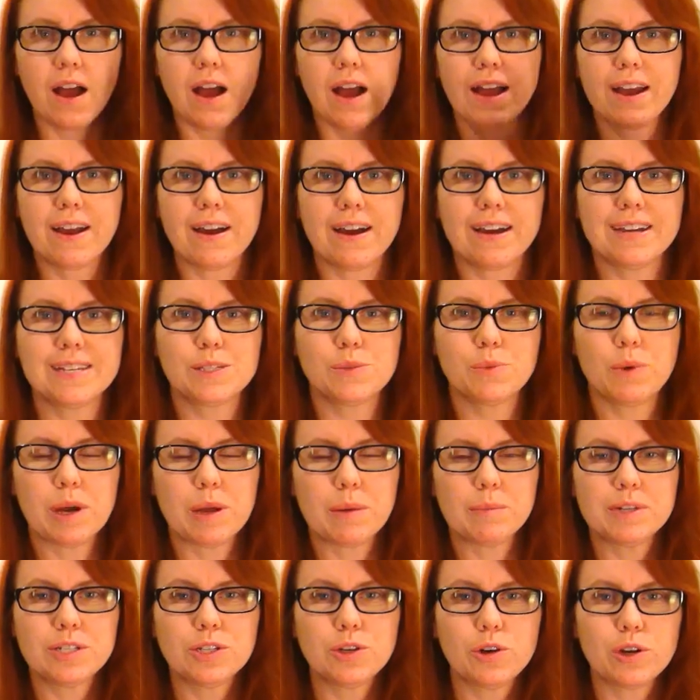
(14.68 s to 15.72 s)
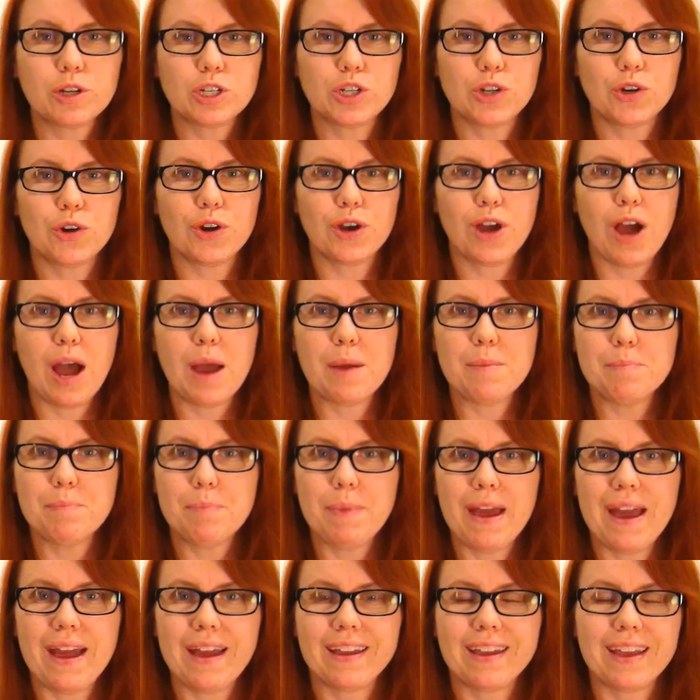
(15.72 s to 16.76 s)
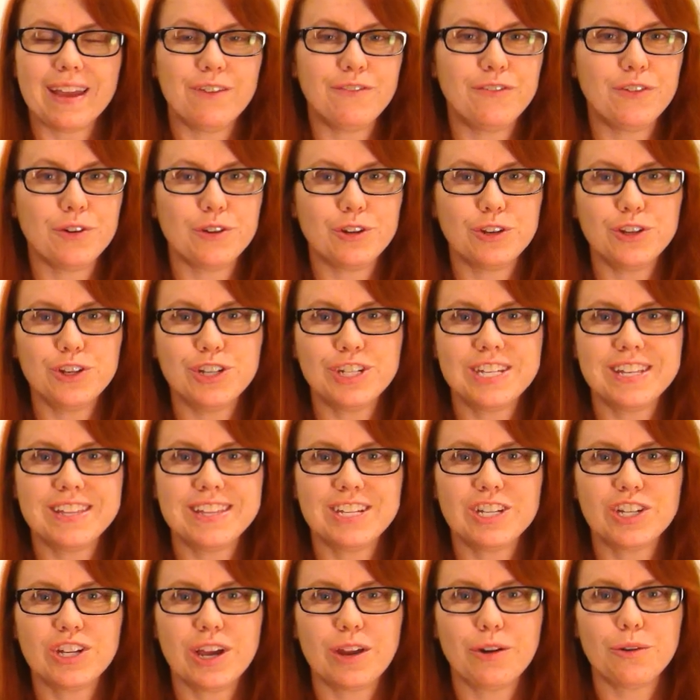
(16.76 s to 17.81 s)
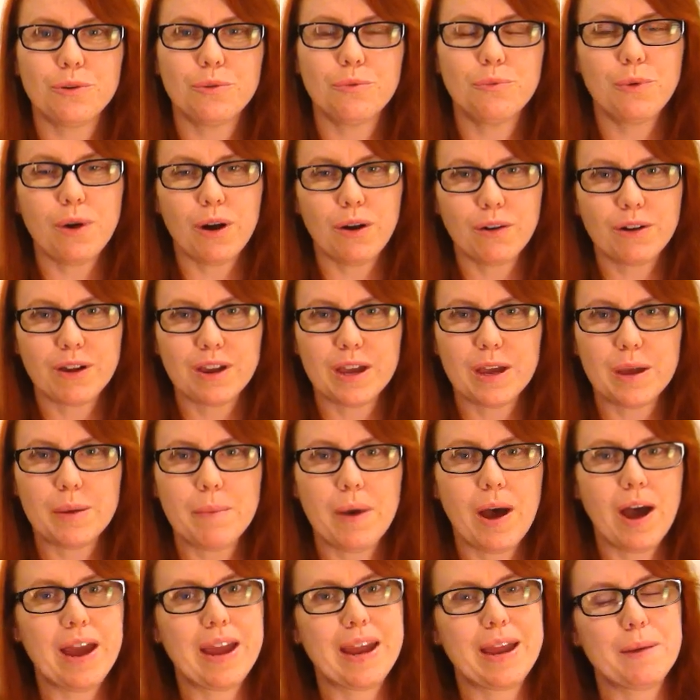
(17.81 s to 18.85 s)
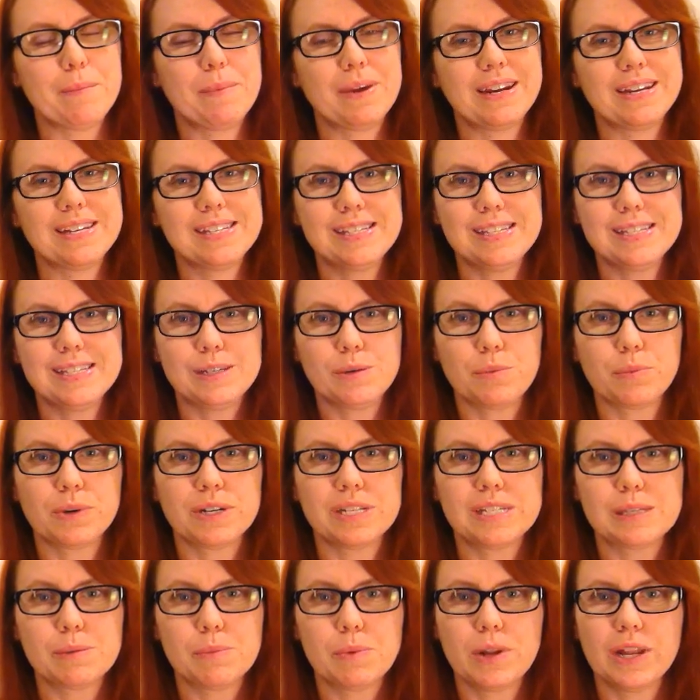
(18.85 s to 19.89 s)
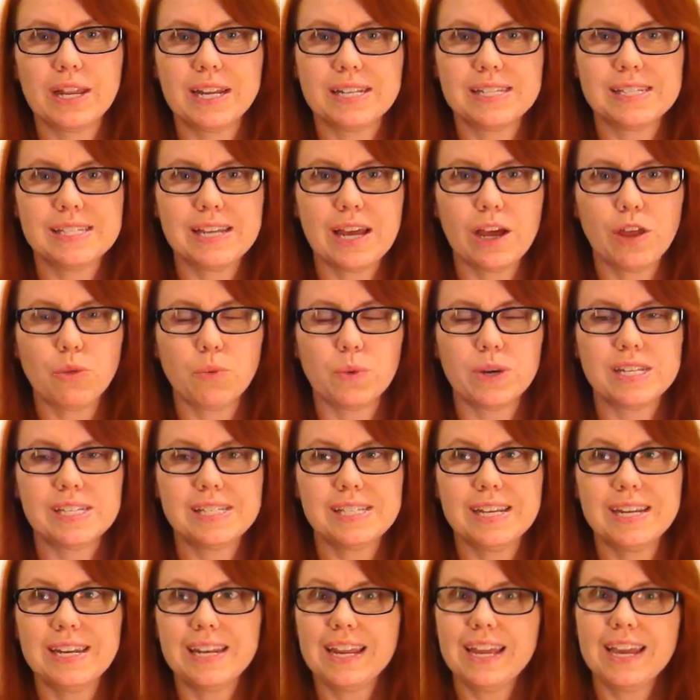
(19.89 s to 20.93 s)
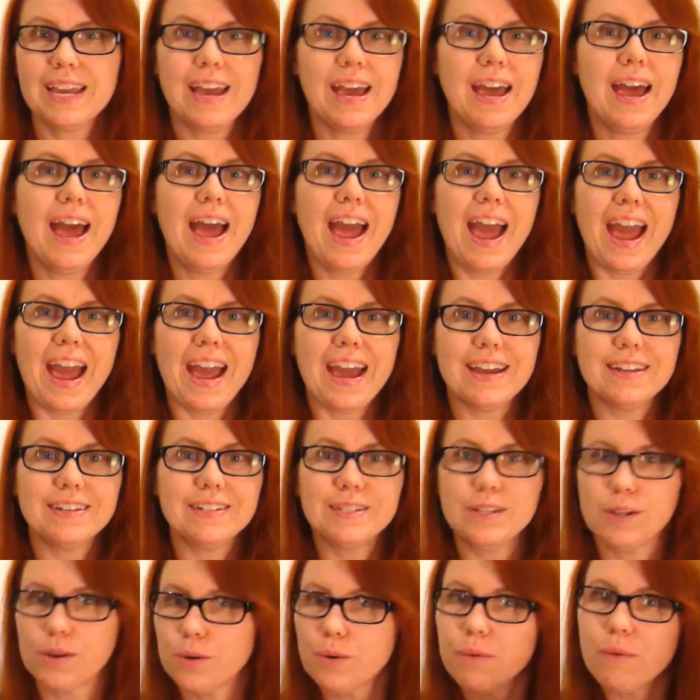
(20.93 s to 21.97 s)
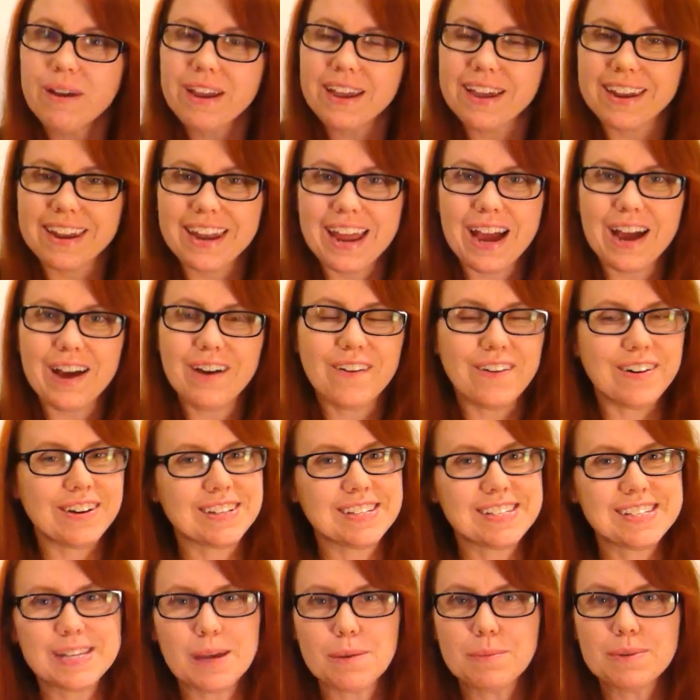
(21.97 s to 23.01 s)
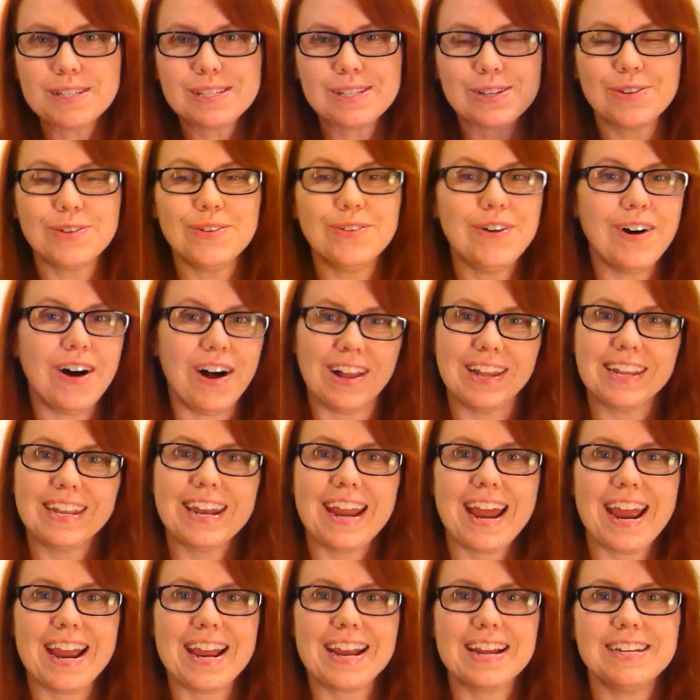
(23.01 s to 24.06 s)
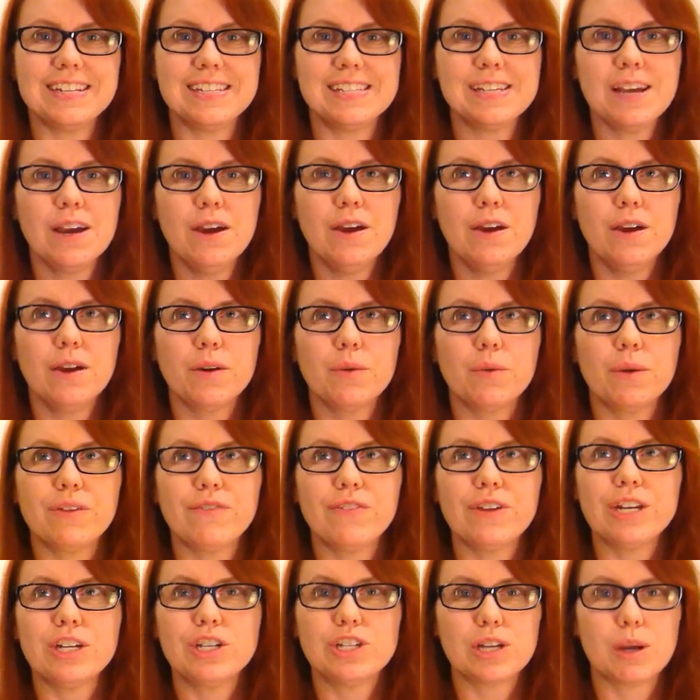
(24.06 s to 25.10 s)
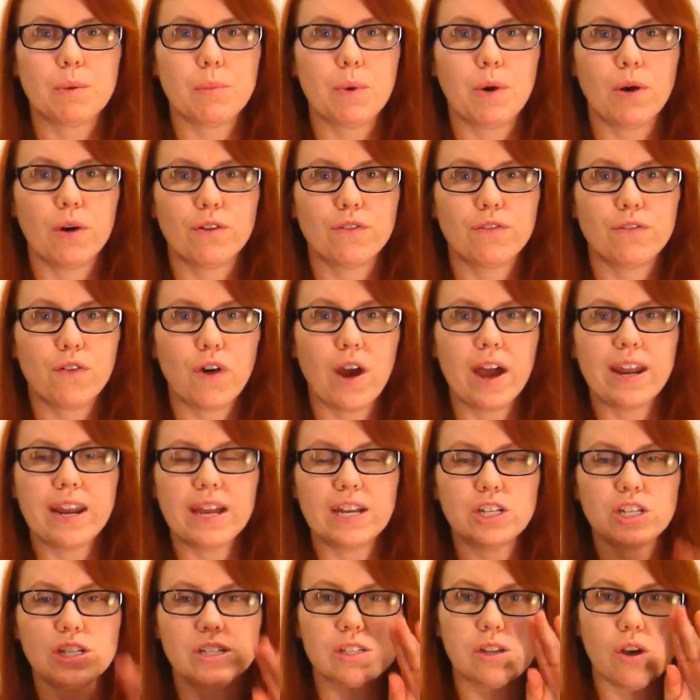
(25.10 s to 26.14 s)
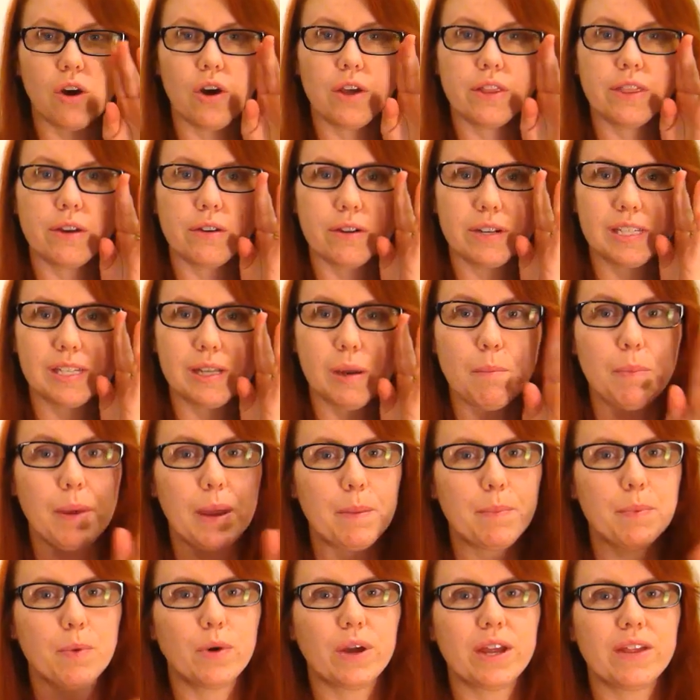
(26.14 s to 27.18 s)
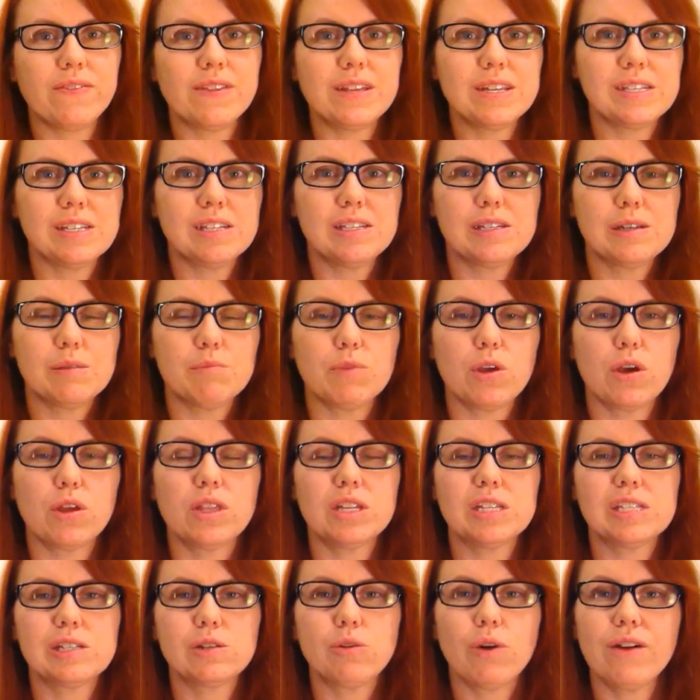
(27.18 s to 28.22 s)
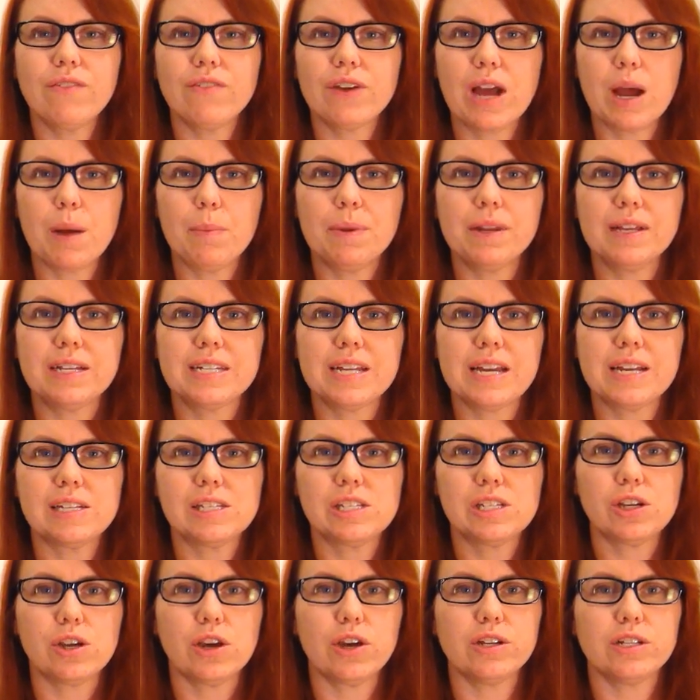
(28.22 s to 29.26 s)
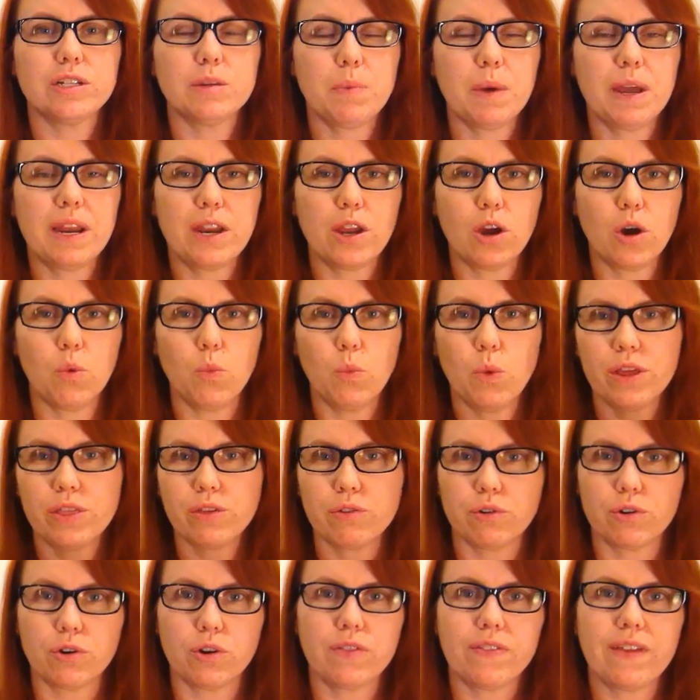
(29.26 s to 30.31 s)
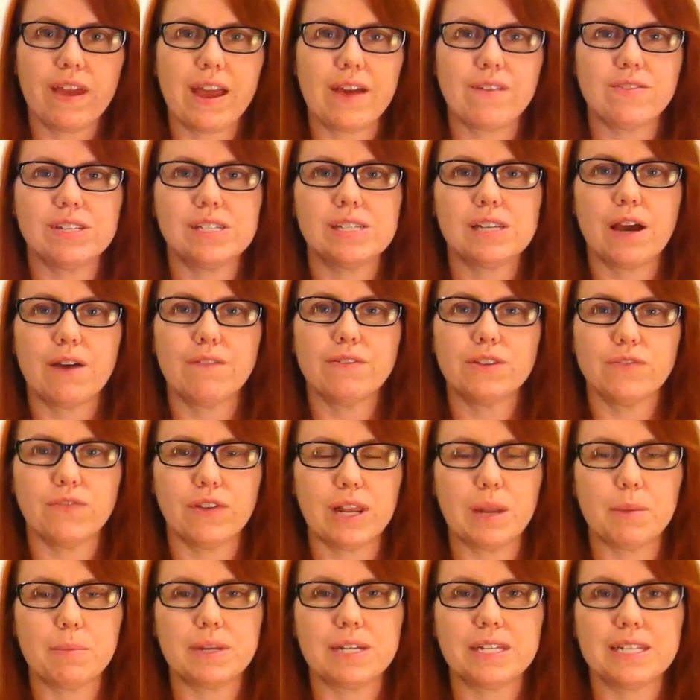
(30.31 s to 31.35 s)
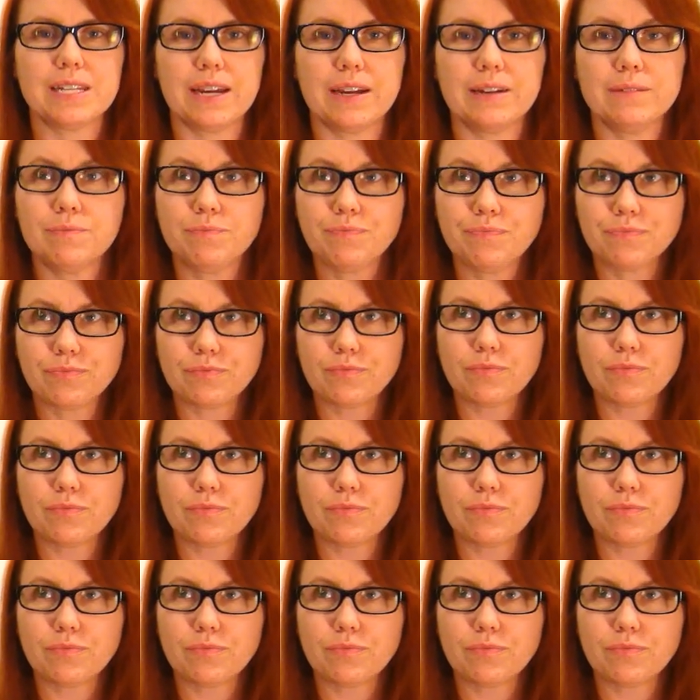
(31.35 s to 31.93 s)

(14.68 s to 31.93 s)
Hi guys, welcome to Talk and Chalk. I'm Beck. If you're new to the channel, welcome. I am an assistant principal in Southwest Sydney and we are now on summer school holidays. We finished up on Friday, just gone. There are some people in the system though that still have a couple of days to go depending on whether or not they have a staff development day.